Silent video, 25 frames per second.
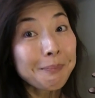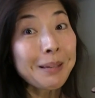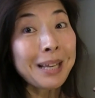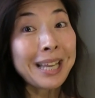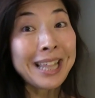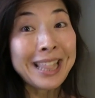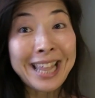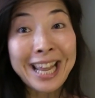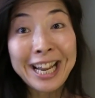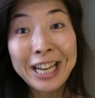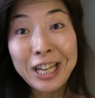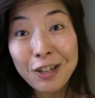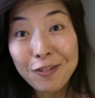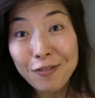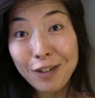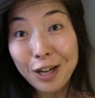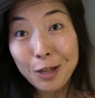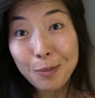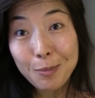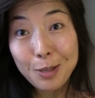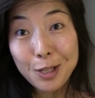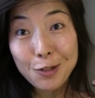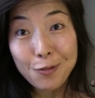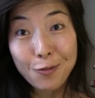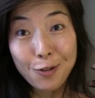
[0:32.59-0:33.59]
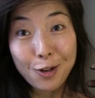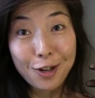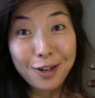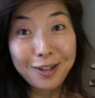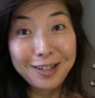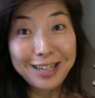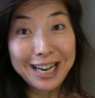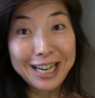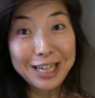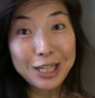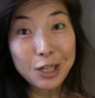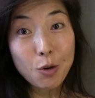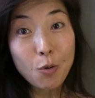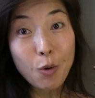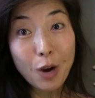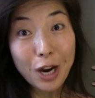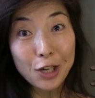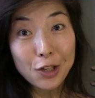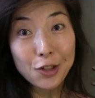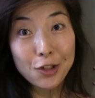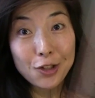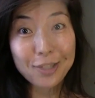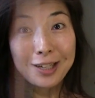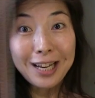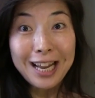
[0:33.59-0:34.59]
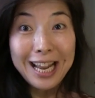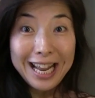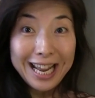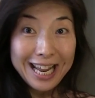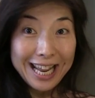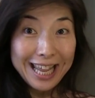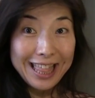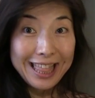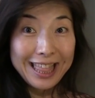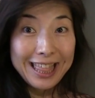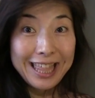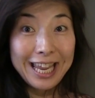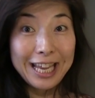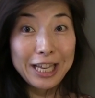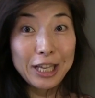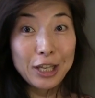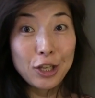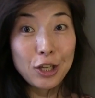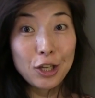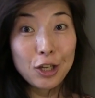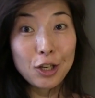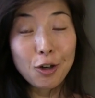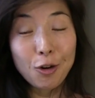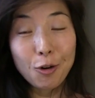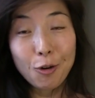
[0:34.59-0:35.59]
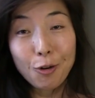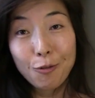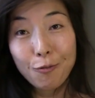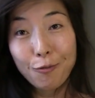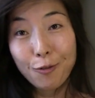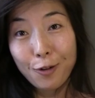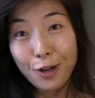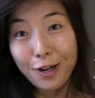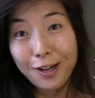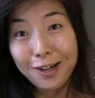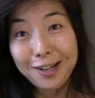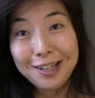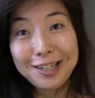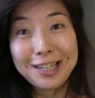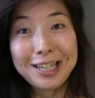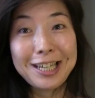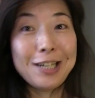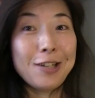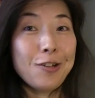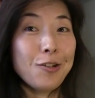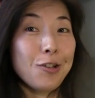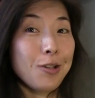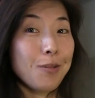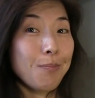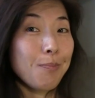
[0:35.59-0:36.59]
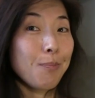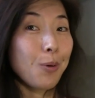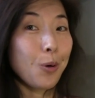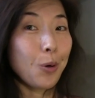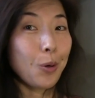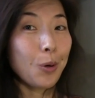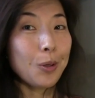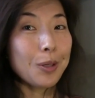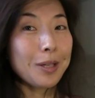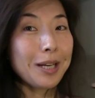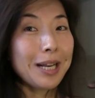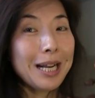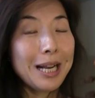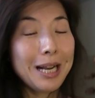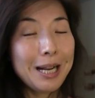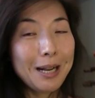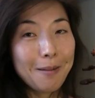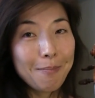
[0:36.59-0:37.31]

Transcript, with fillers: Thank you very much for your nice question and thank you all for your continued support.